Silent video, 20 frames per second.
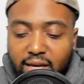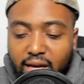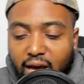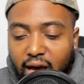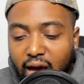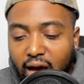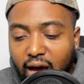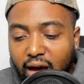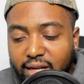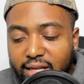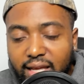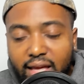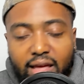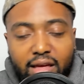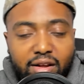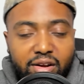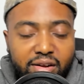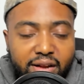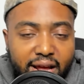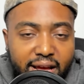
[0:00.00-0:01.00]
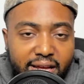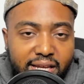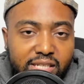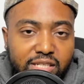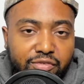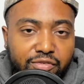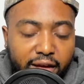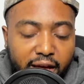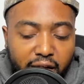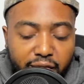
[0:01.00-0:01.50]
the internet
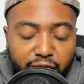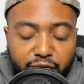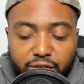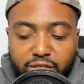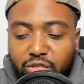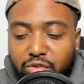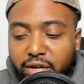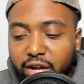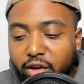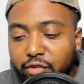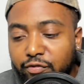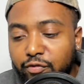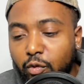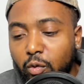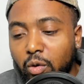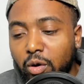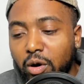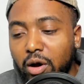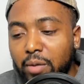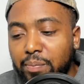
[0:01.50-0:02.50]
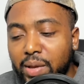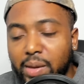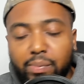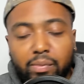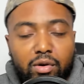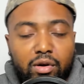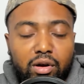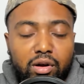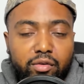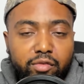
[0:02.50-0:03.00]
is forever. So therefore,
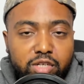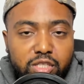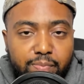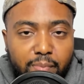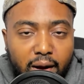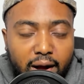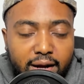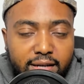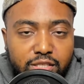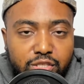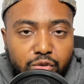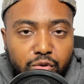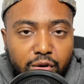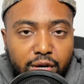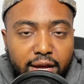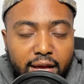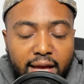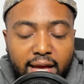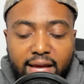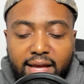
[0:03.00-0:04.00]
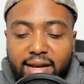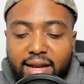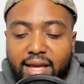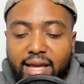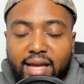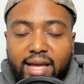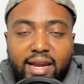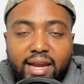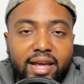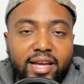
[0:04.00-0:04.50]
people are going to respond to it, and
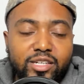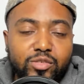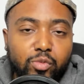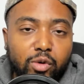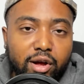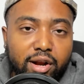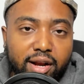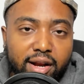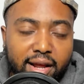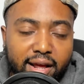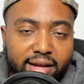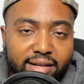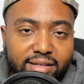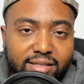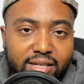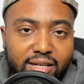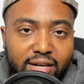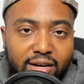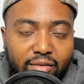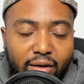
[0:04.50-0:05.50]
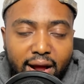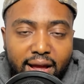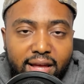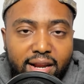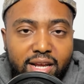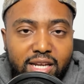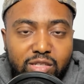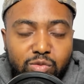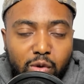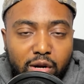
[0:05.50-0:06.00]
it is what it is. Right? It
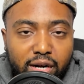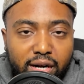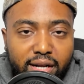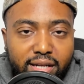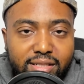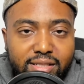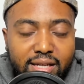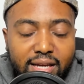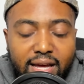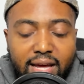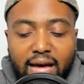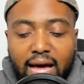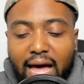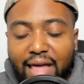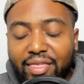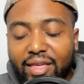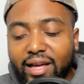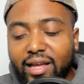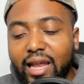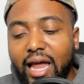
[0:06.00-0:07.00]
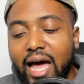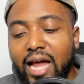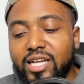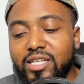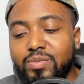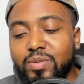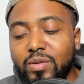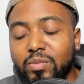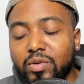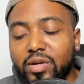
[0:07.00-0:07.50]
is what it is. I think a lot of
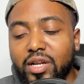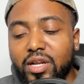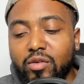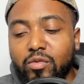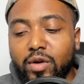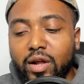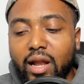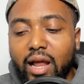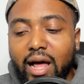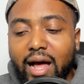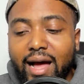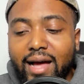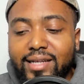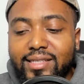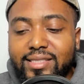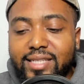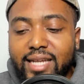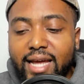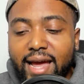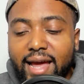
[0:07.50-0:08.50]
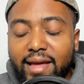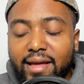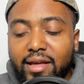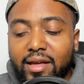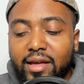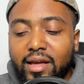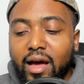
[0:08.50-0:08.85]
these people need to realize that